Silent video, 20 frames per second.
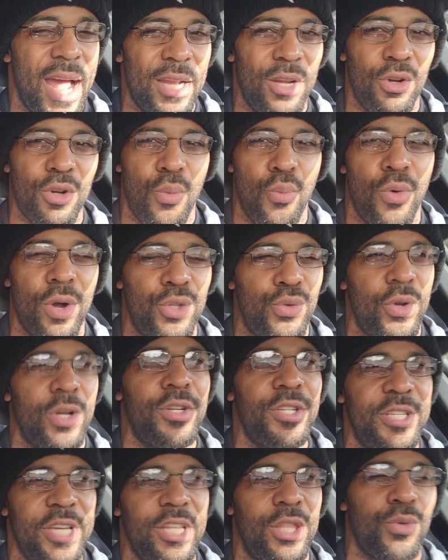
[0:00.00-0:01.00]
I know the
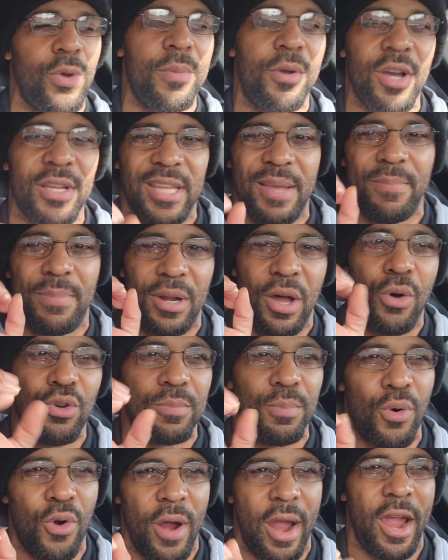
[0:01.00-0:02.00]
120 on G3 because it
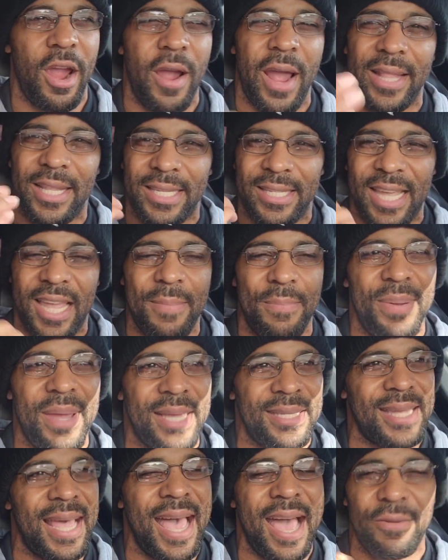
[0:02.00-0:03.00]
blows more air at the same
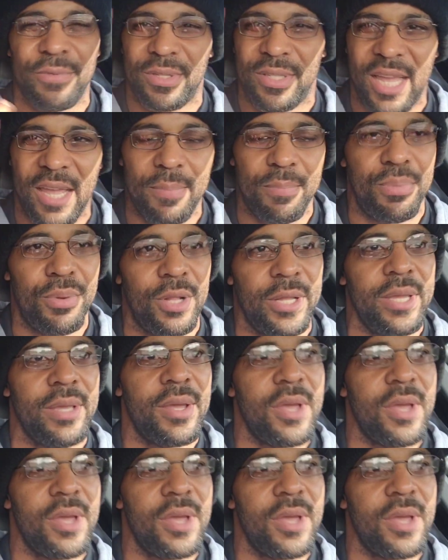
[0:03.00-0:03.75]
PSI, the same pulley.